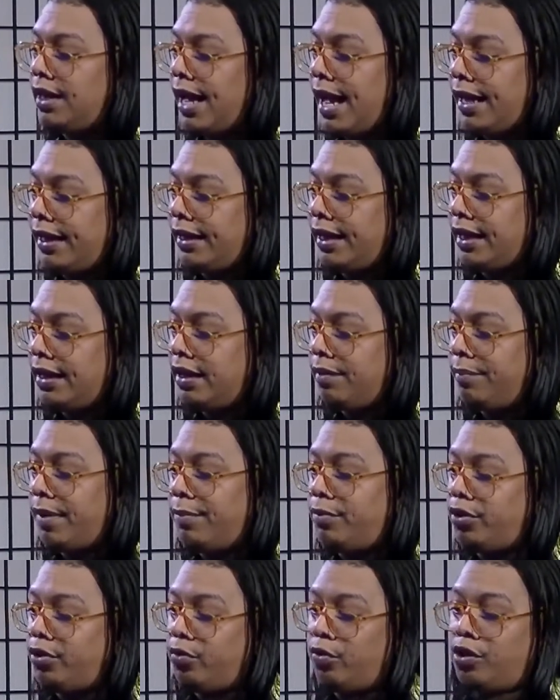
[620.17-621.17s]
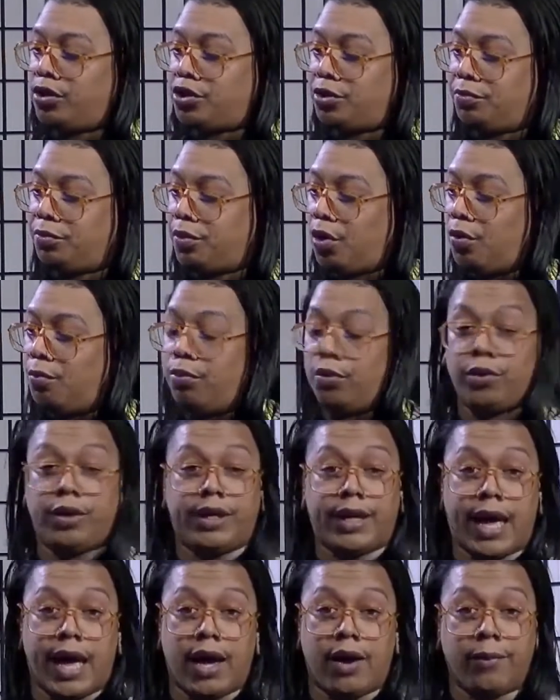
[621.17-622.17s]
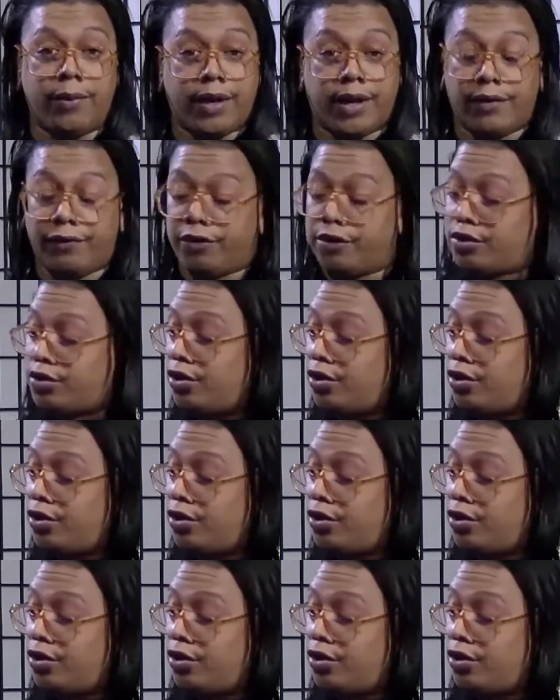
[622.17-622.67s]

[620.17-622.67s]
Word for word: I get it. Maybe you don't want your whole booty out, whatever.